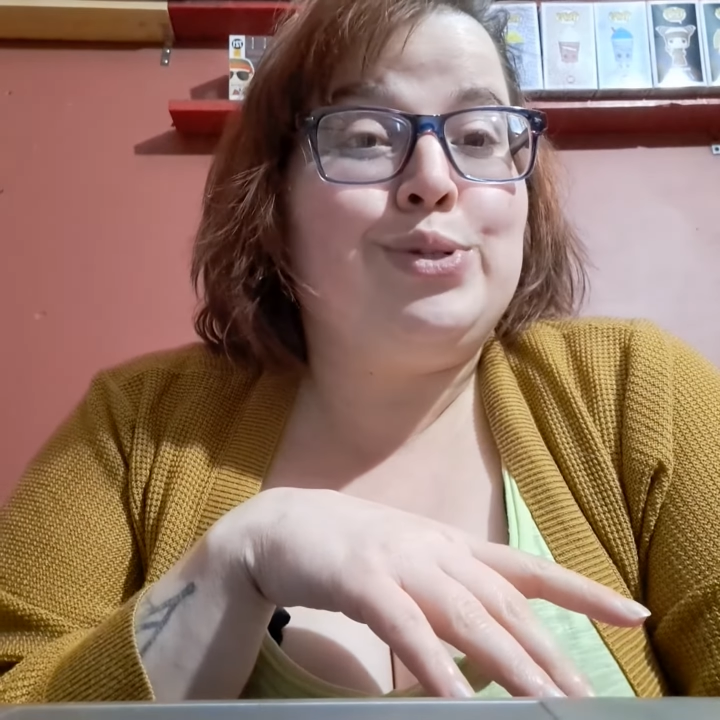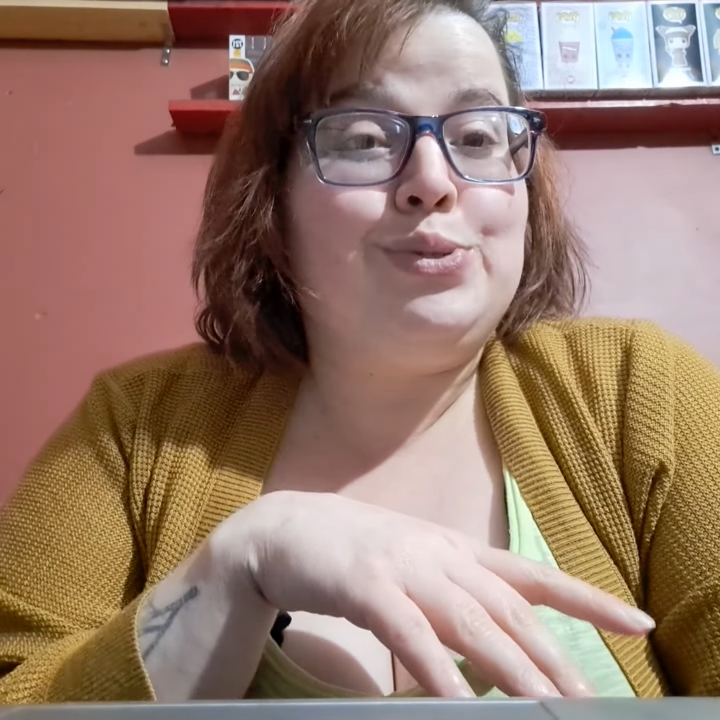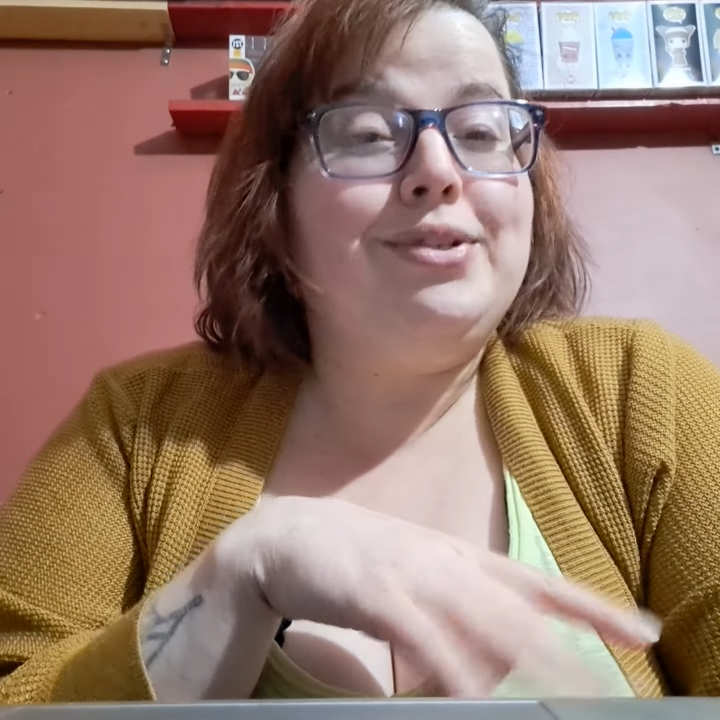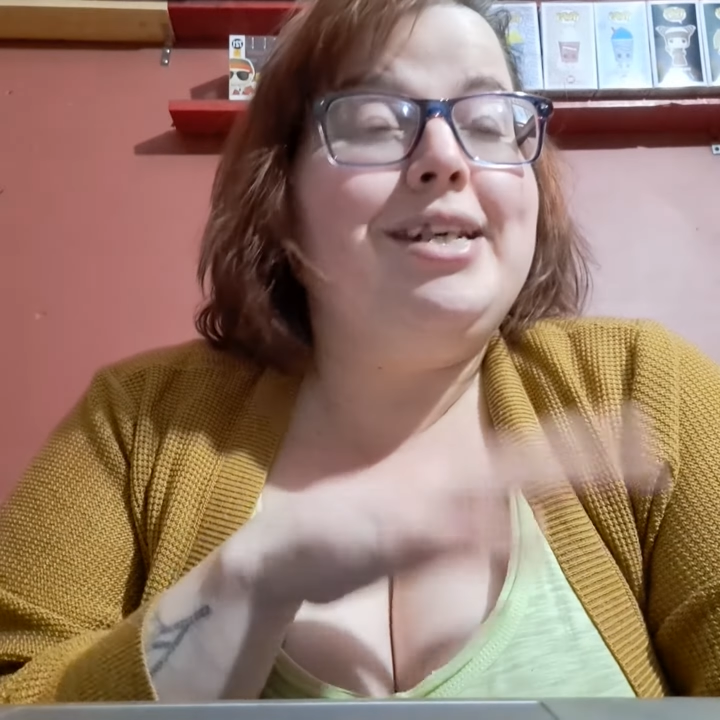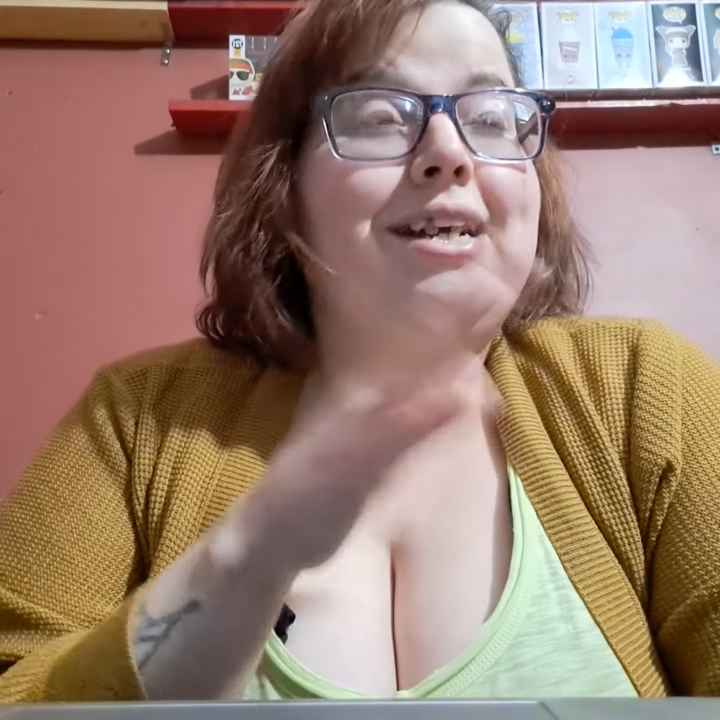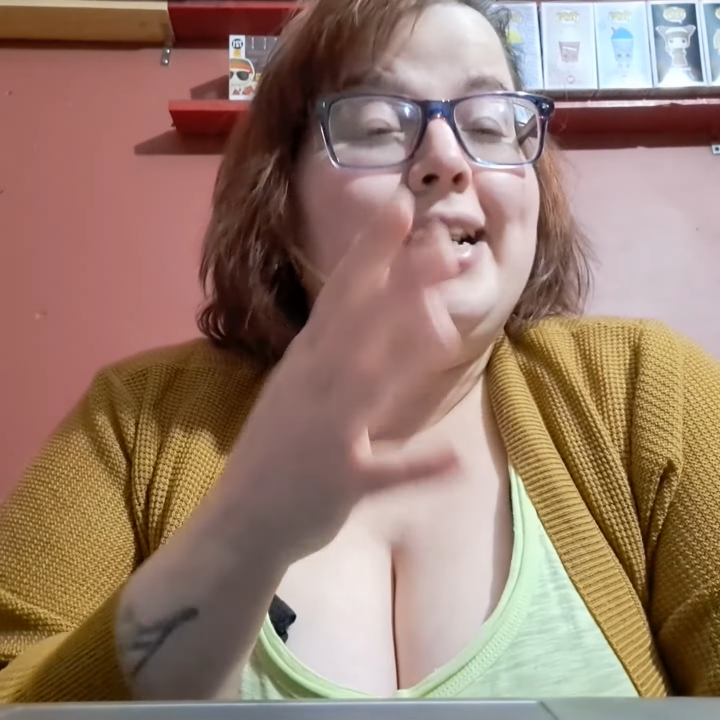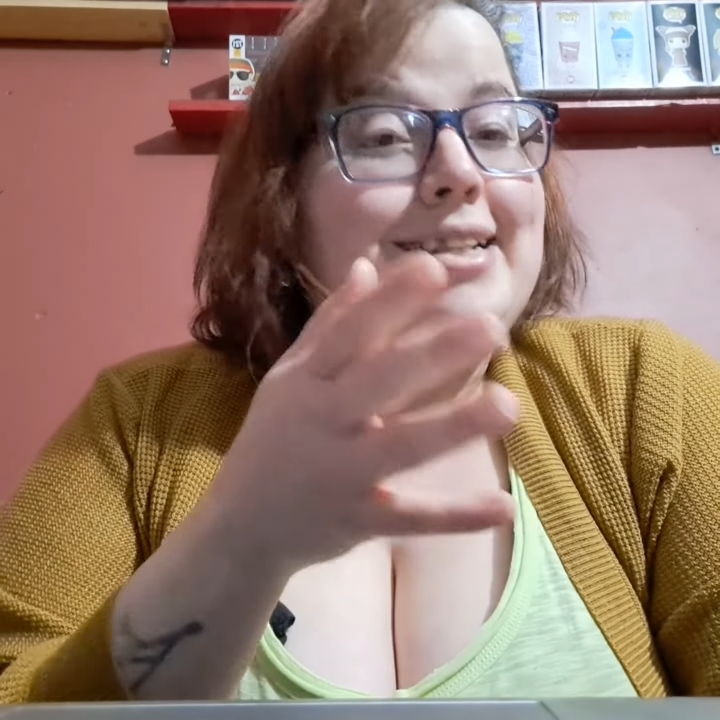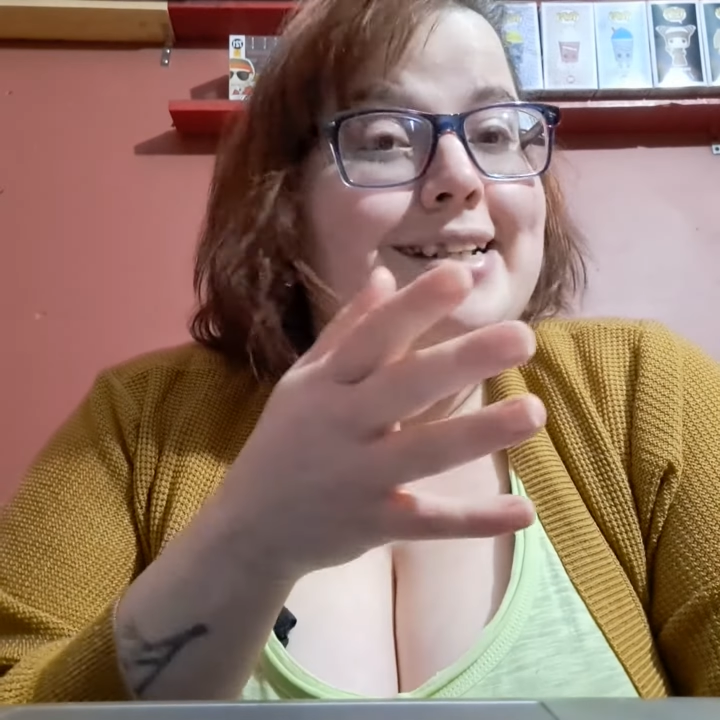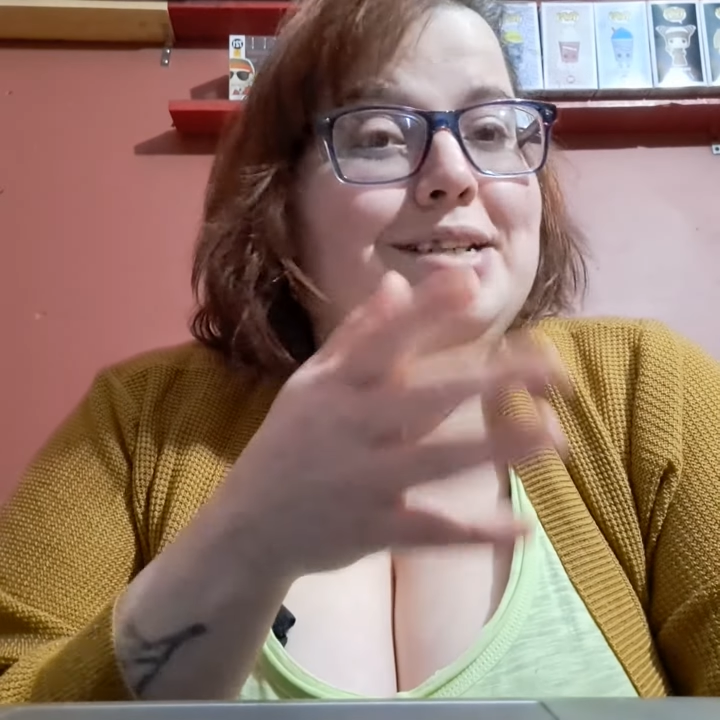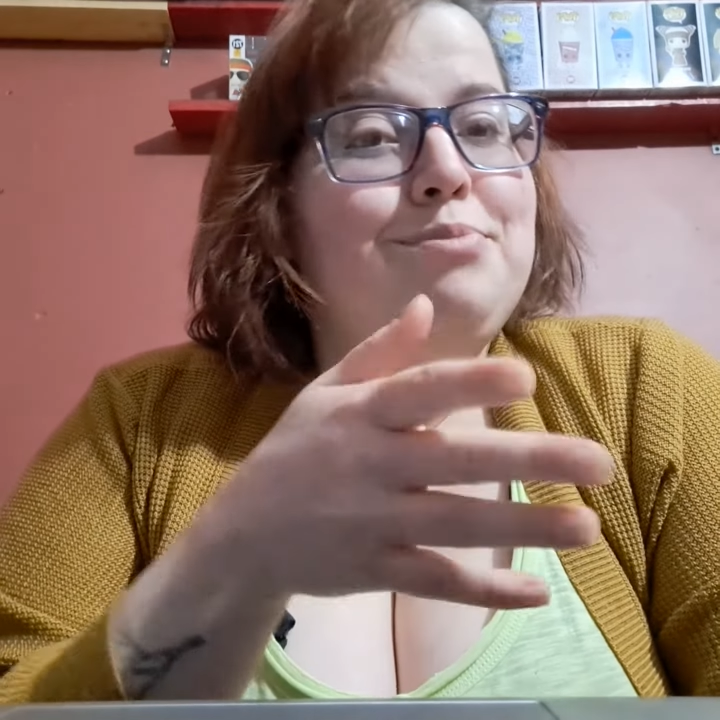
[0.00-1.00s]
the story
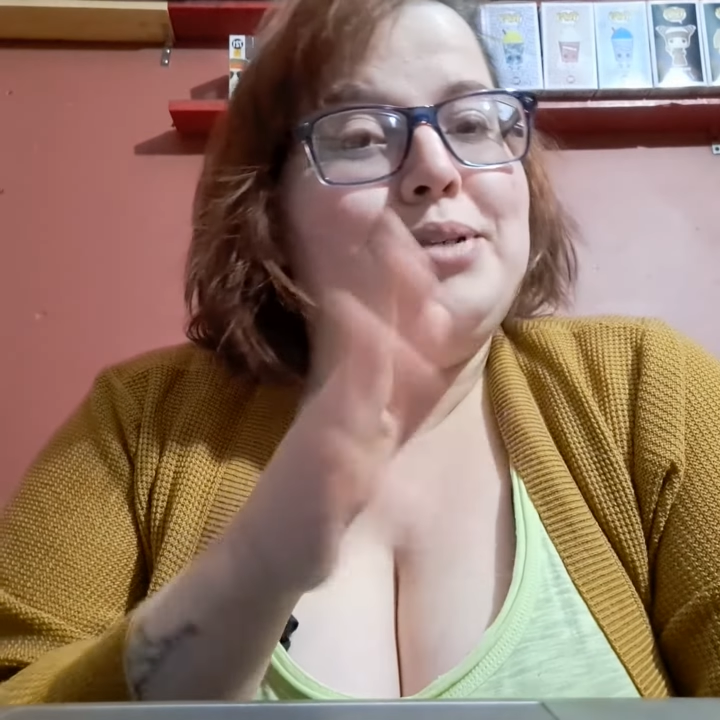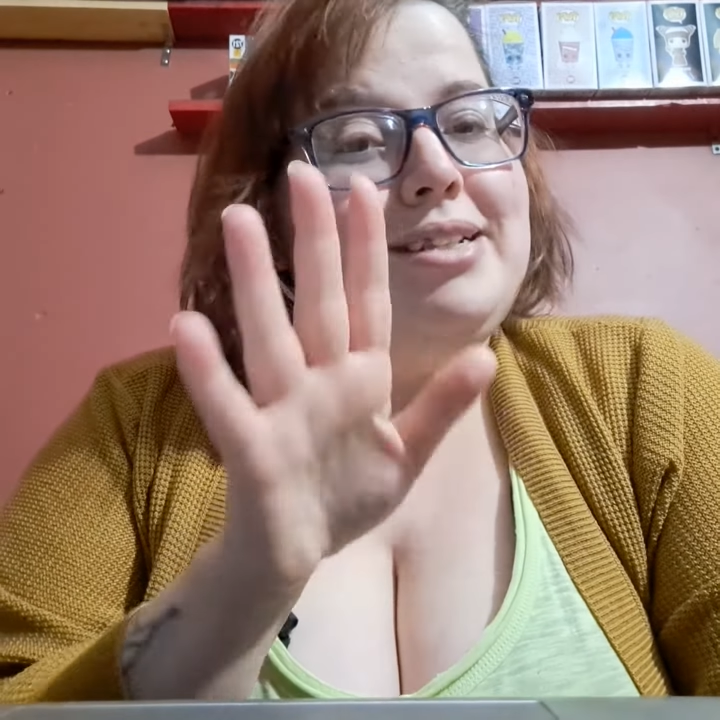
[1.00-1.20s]
ending,